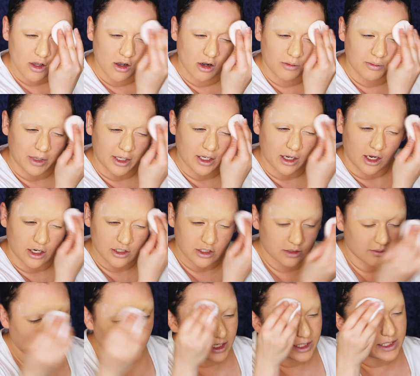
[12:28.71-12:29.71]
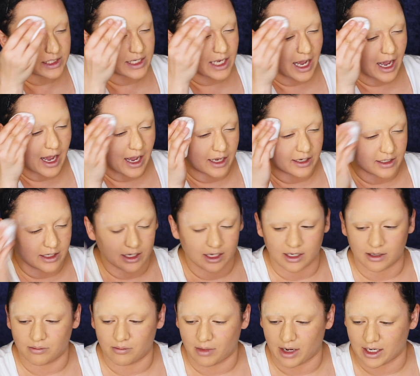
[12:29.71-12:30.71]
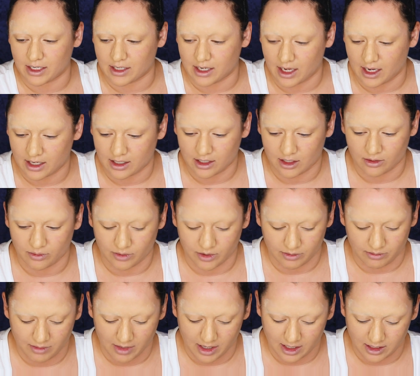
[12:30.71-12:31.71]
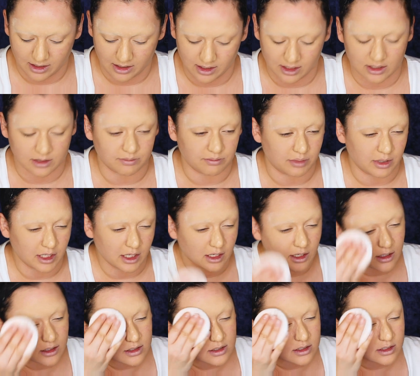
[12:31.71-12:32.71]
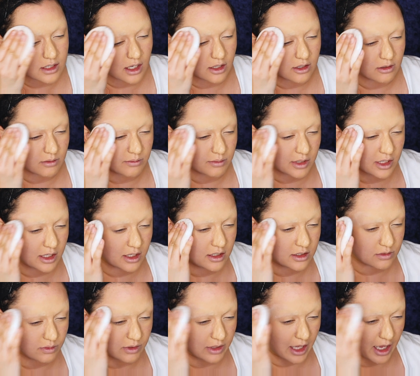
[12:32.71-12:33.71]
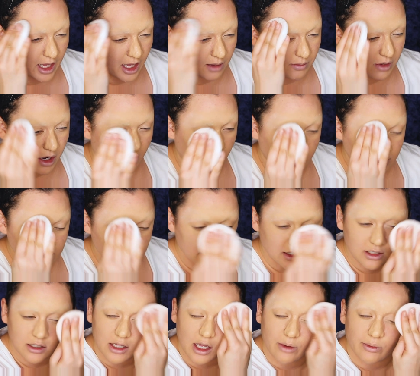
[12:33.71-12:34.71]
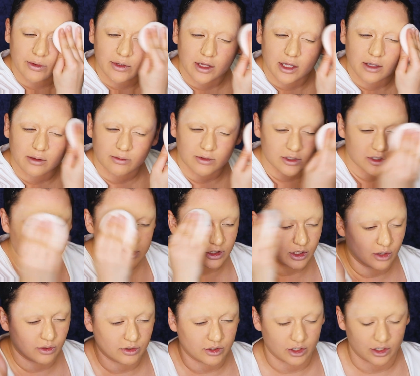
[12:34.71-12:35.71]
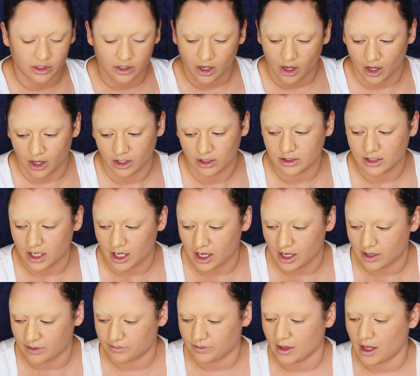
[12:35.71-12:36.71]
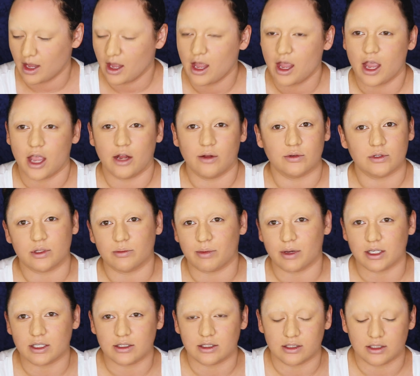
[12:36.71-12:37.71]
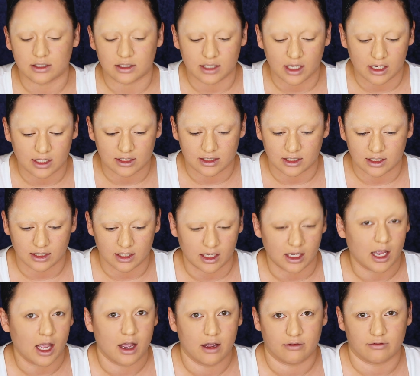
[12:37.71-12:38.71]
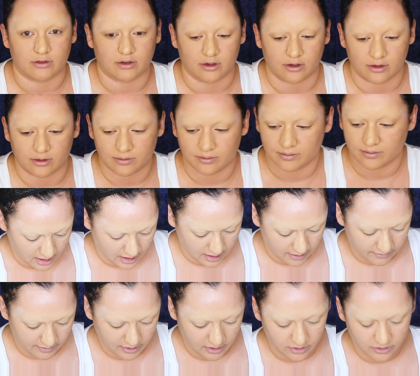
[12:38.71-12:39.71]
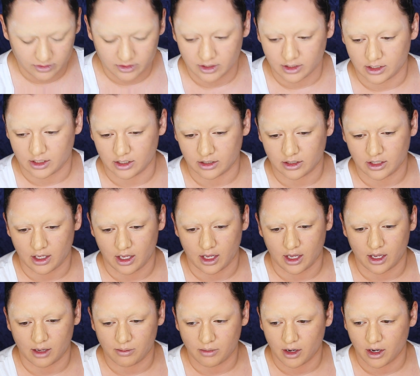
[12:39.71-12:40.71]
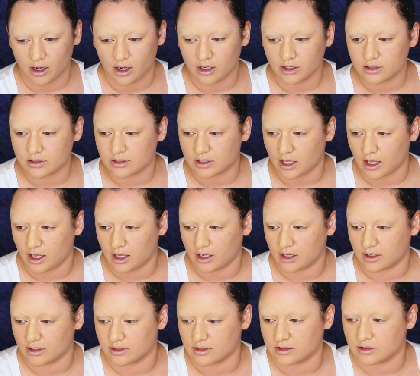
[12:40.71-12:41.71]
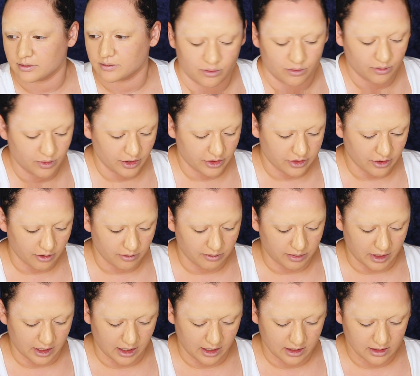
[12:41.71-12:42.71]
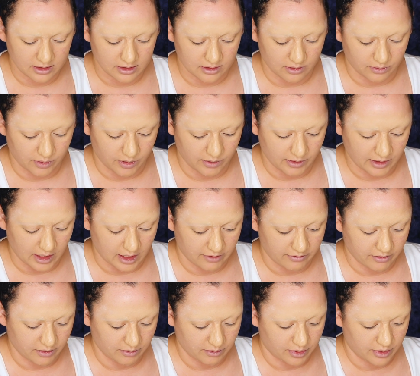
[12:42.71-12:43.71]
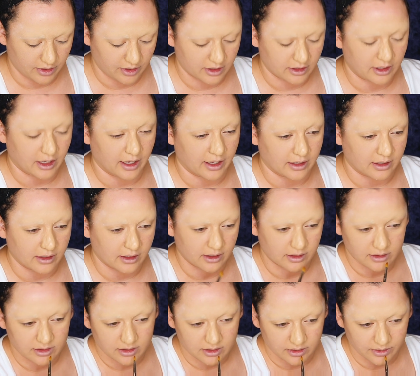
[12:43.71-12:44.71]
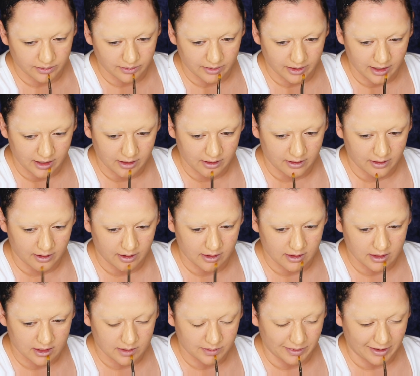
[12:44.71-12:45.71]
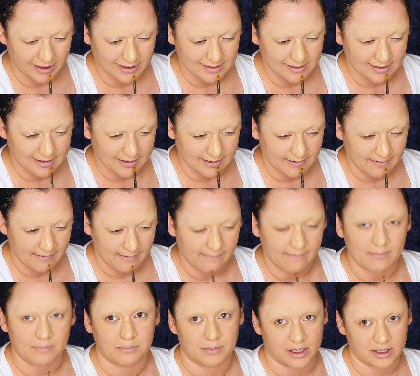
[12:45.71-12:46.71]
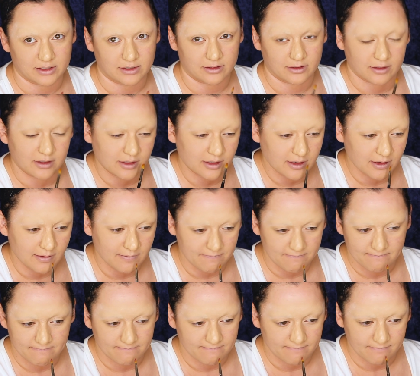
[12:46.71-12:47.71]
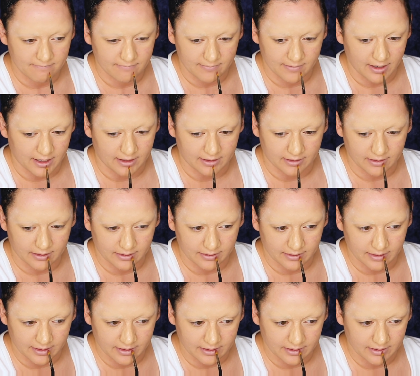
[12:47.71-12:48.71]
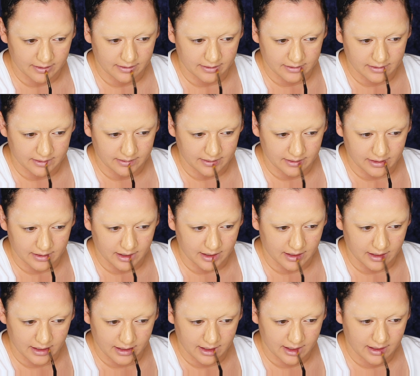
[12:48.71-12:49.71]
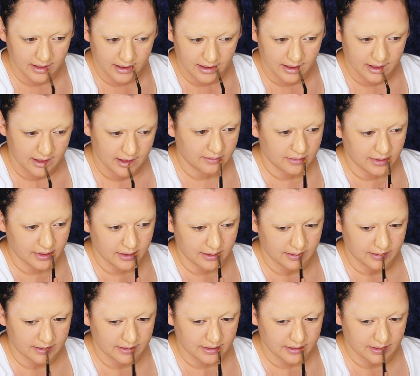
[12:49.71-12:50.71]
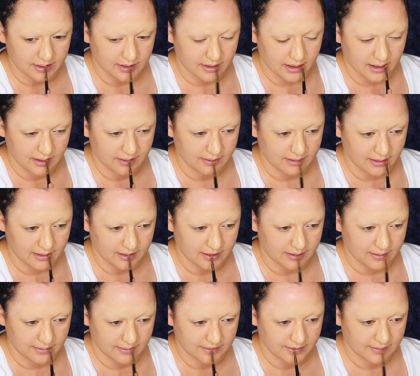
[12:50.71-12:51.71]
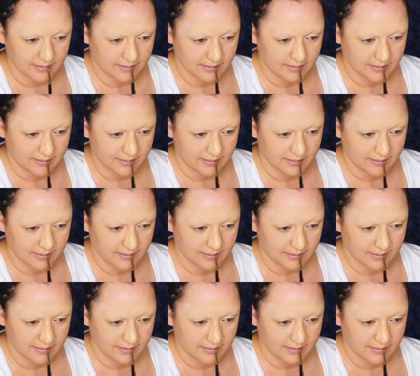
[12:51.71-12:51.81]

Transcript: Oh my gosh, and my dad and my Nana would make these beans, Southern beans with ham hocks in it. That would, they would slow cook all day, and it was the best tasting thing ever. They even used to get the ham hocks, and with our beans, we would even put like sweet and spicy mustard in it. I don't know what was up with that, but it was just a thing we did.